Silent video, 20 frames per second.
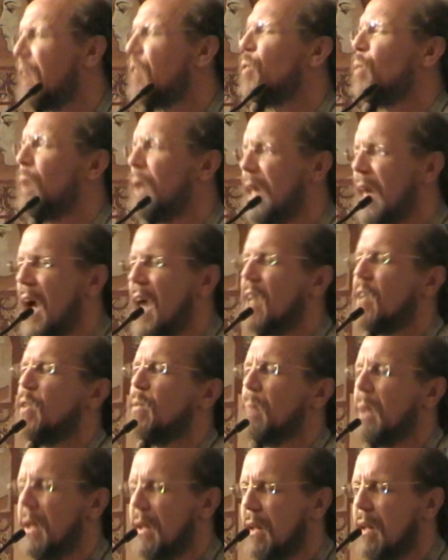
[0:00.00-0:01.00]
That's what he
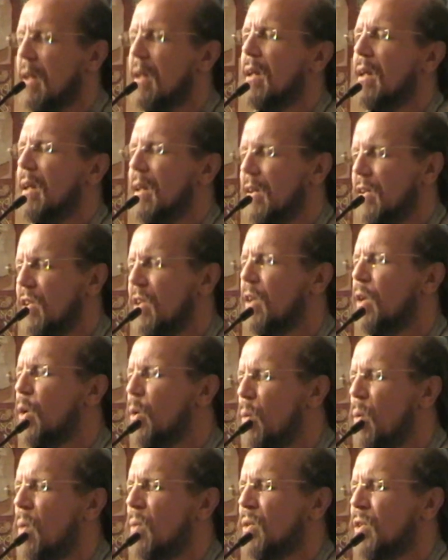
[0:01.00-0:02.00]
asked me. He said,
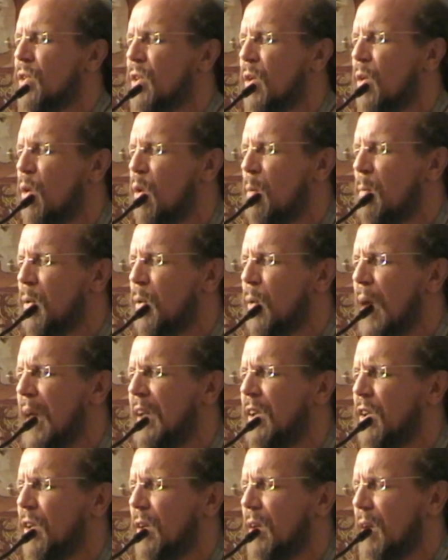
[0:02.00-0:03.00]
who owns the
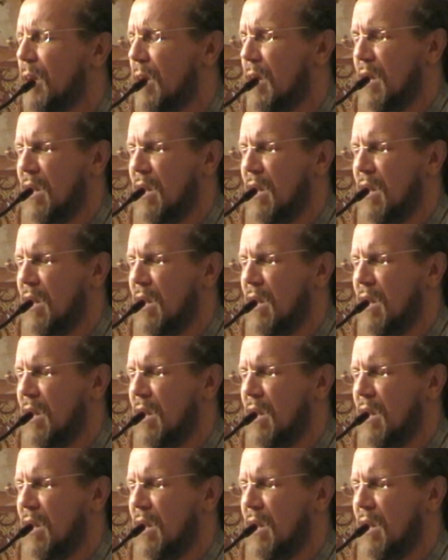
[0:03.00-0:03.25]
corporation?